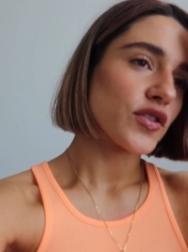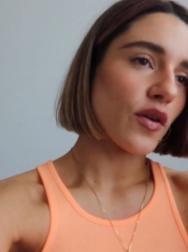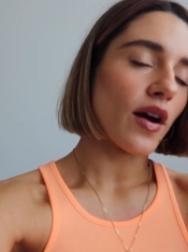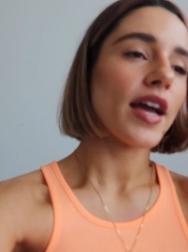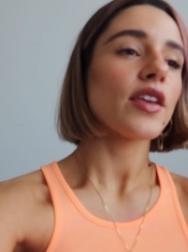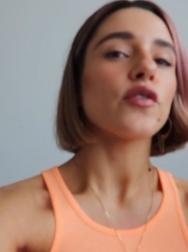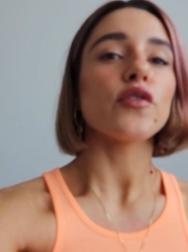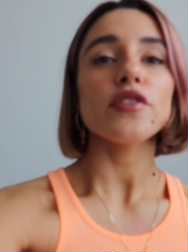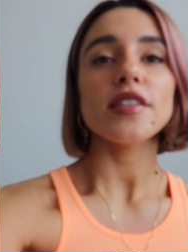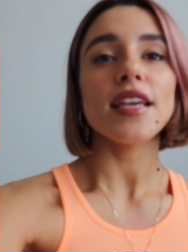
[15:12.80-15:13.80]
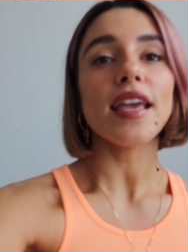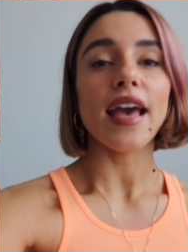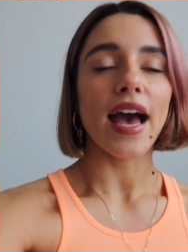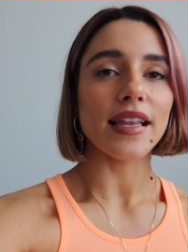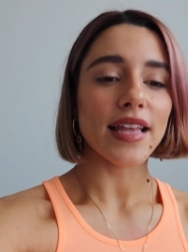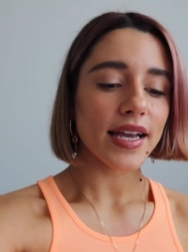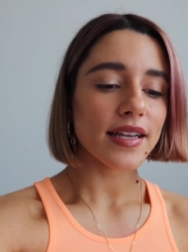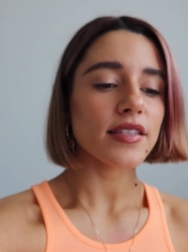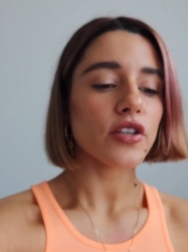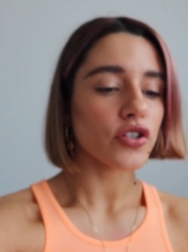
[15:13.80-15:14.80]
So I use the
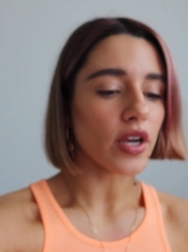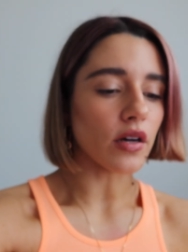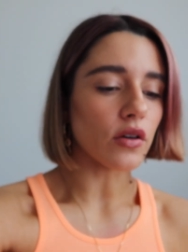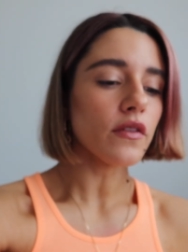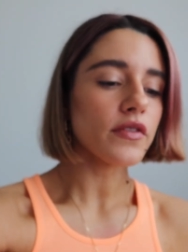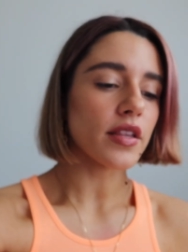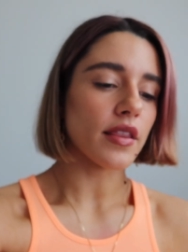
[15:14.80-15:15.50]
KALLAX shelves.